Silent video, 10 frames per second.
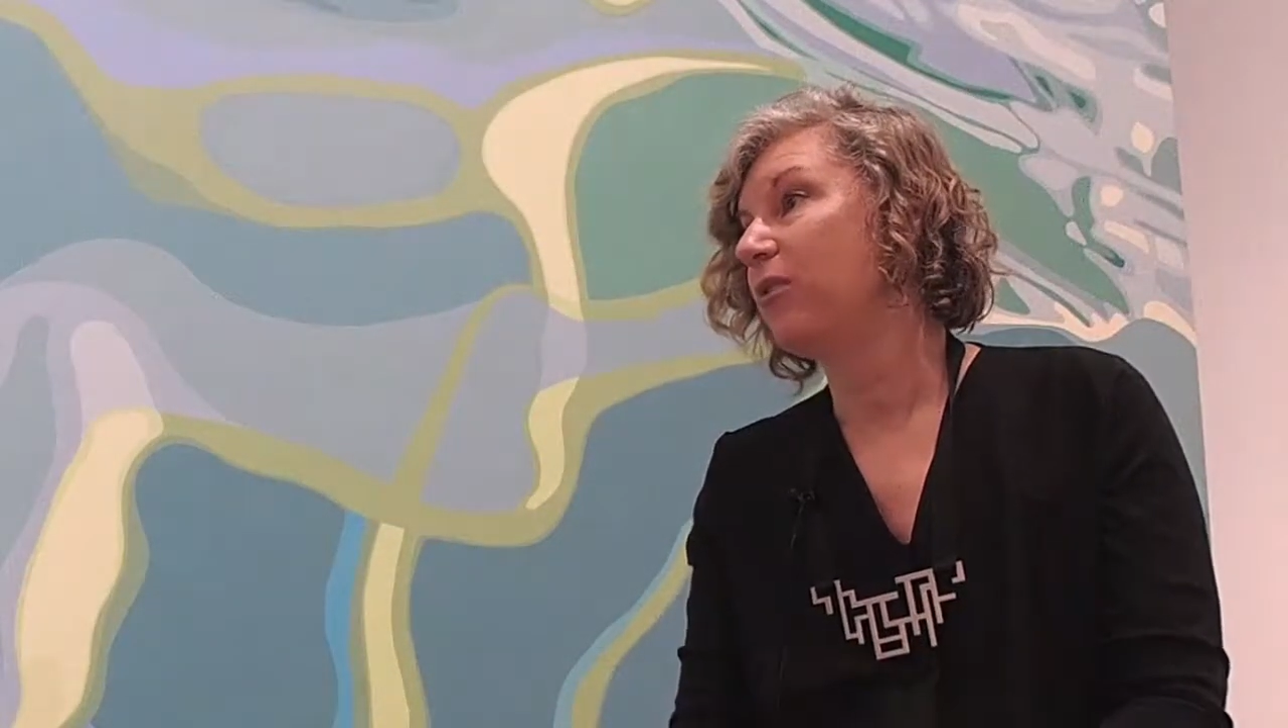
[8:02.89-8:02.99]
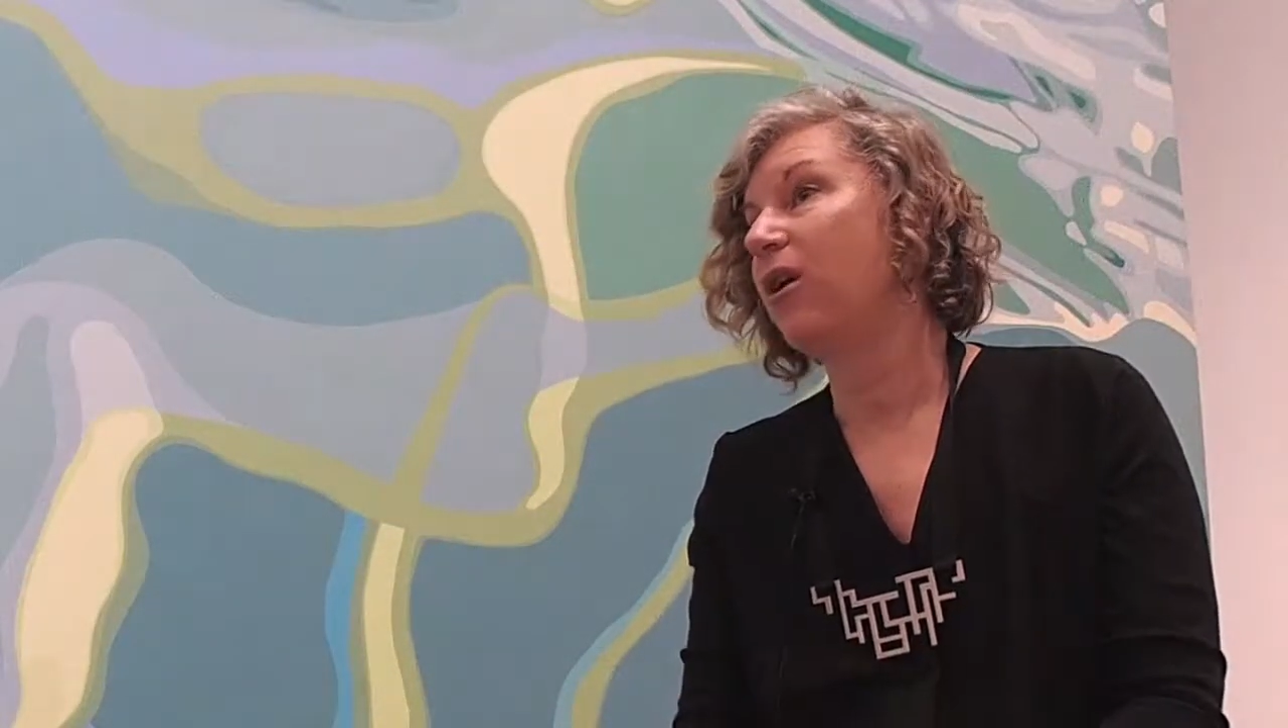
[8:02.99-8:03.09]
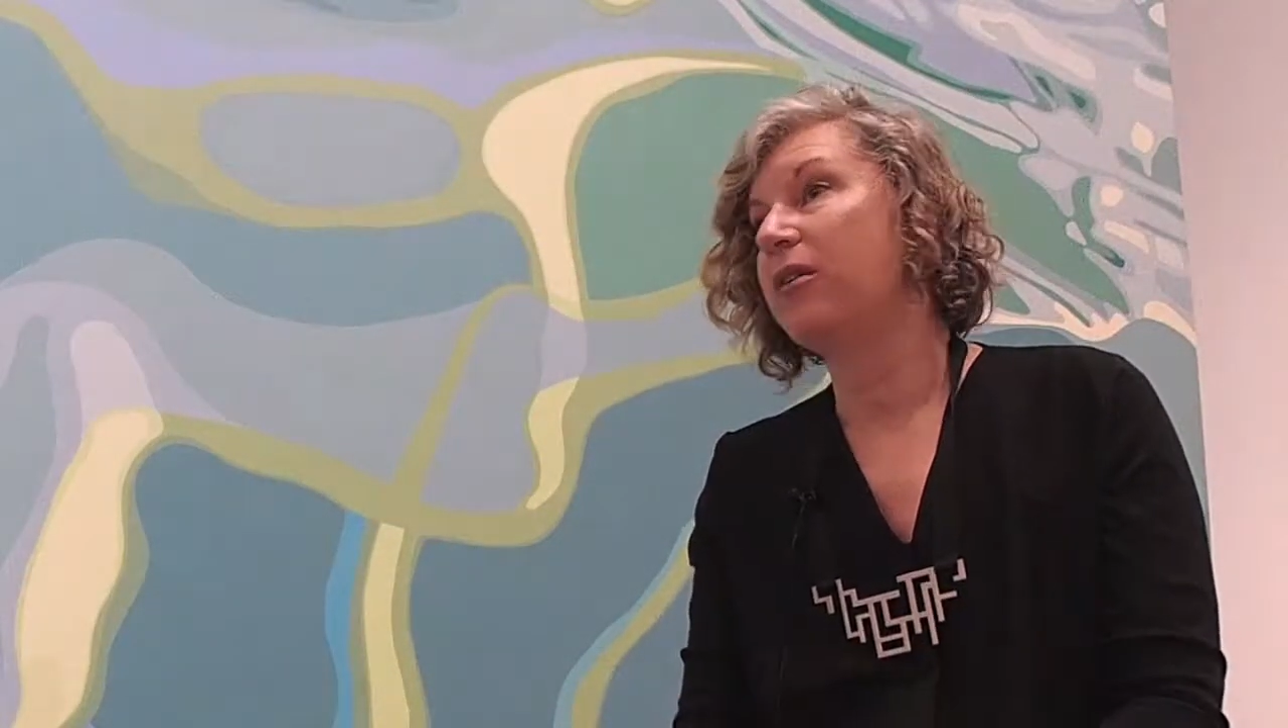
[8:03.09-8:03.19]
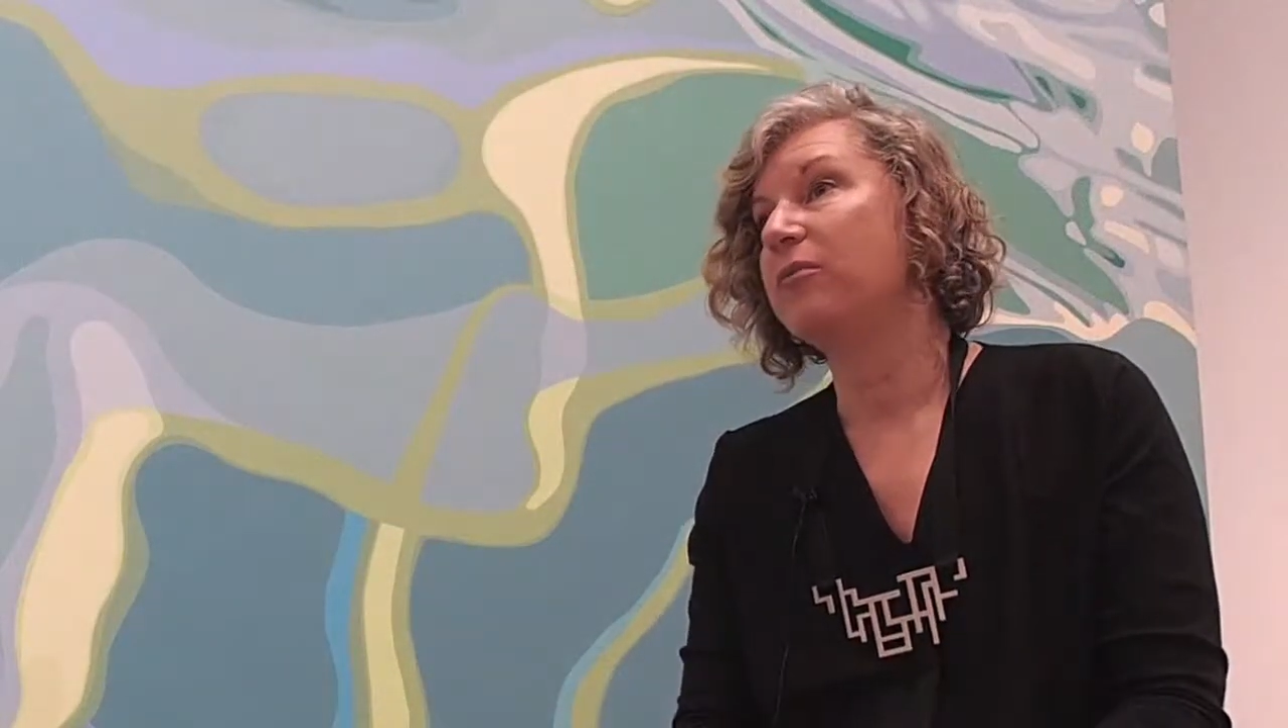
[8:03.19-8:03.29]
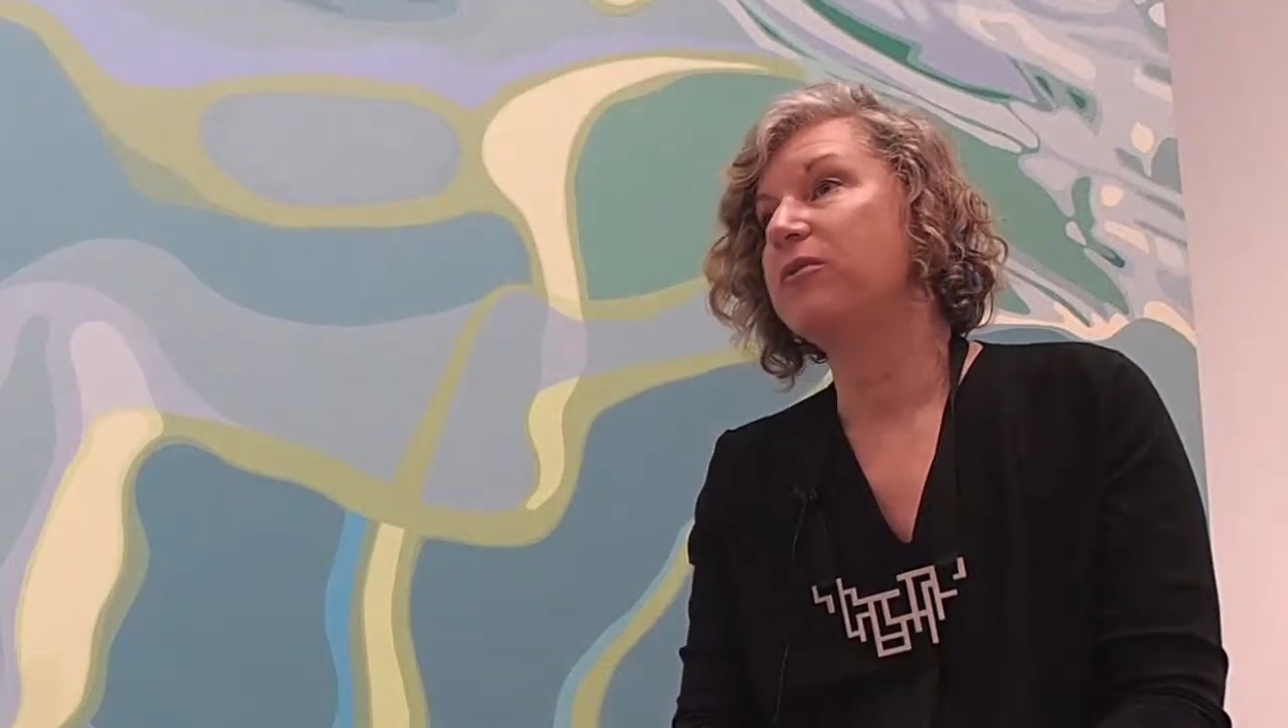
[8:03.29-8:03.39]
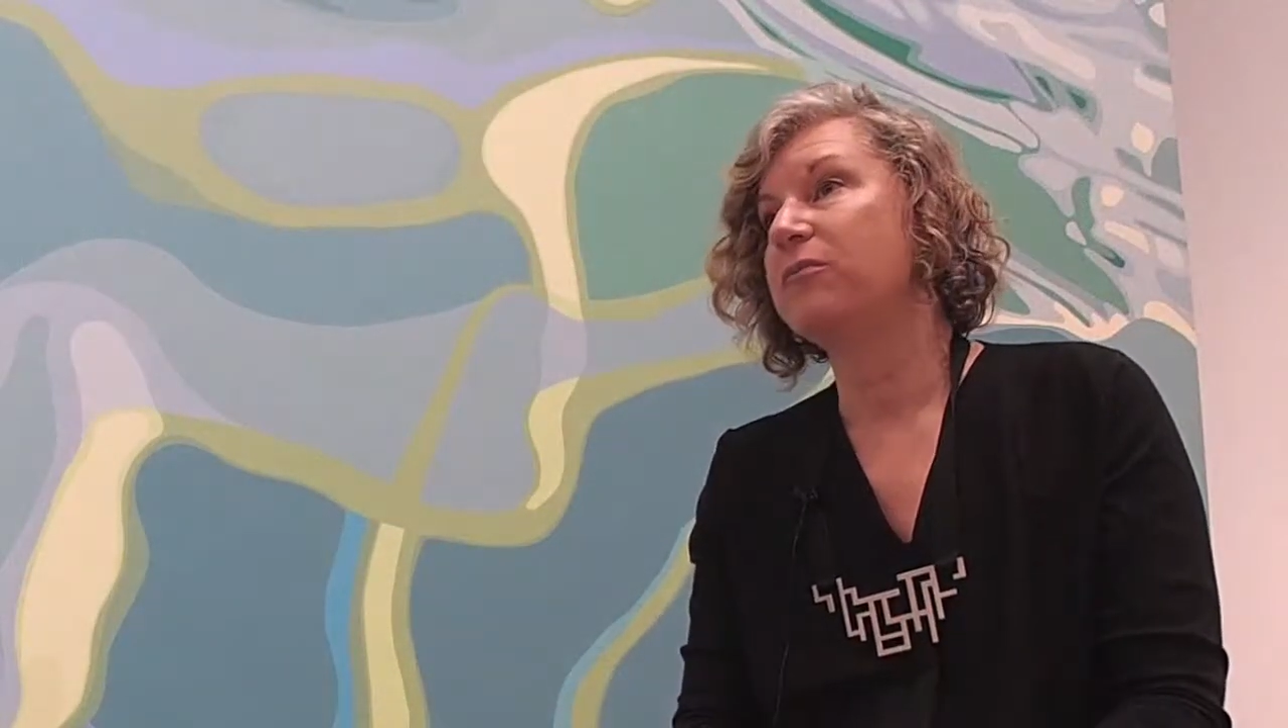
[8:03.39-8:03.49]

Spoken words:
was